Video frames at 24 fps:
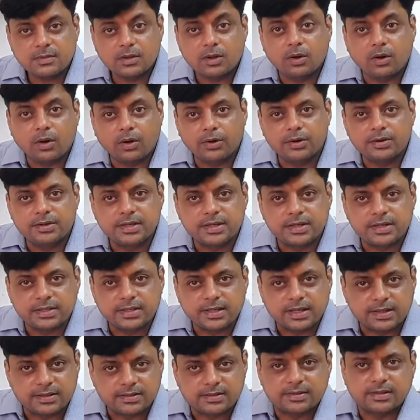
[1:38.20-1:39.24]
or you take it
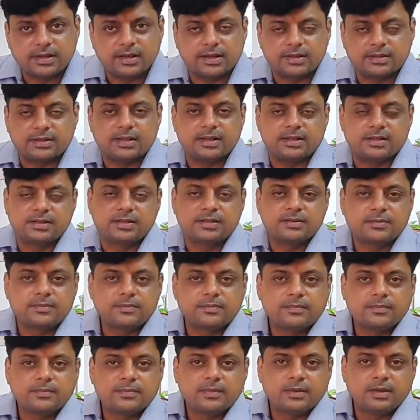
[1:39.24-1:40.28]
as 8.
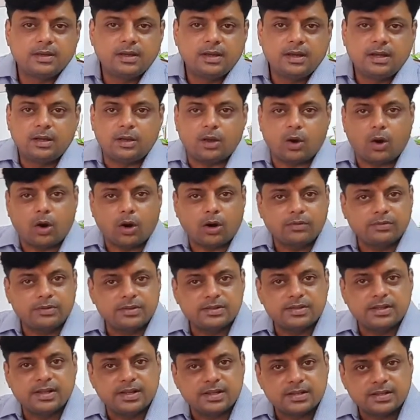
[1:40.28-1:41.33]
Out of these
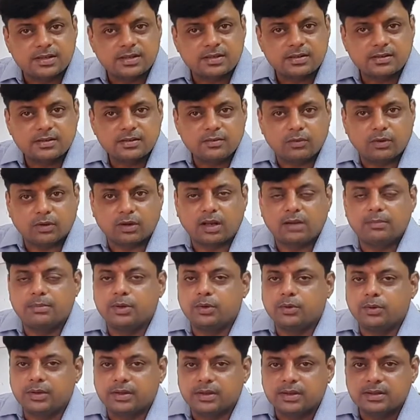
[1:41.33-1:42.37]
8, what I'll be
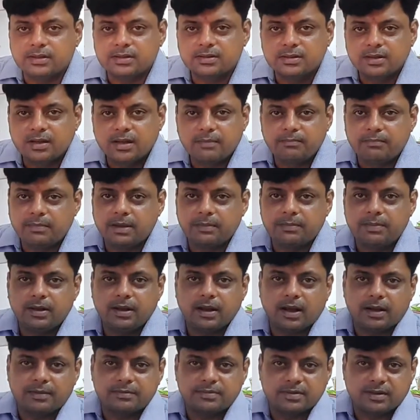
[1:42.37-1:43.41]
doing is maybe
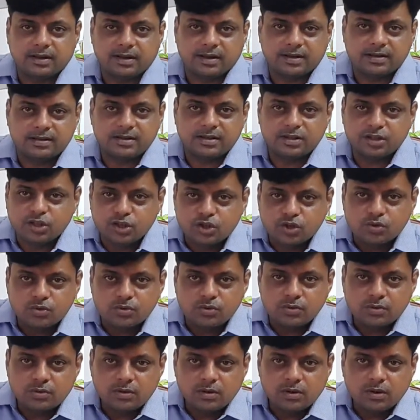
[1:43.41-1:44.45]
I'm selecting
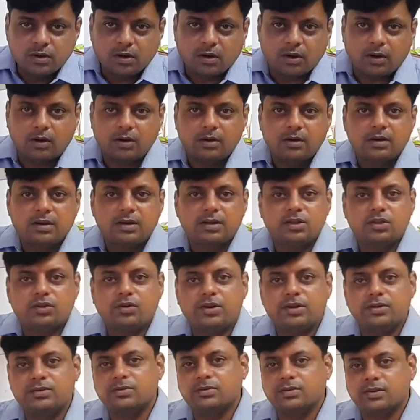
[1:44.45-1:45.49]
2 or 3
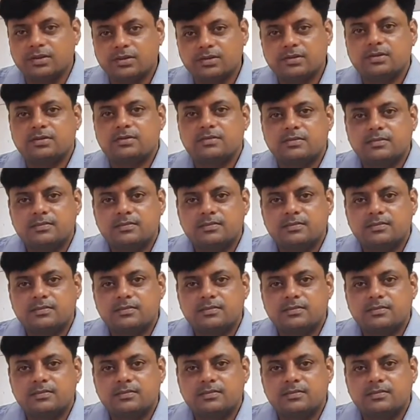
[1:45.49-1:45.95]
students.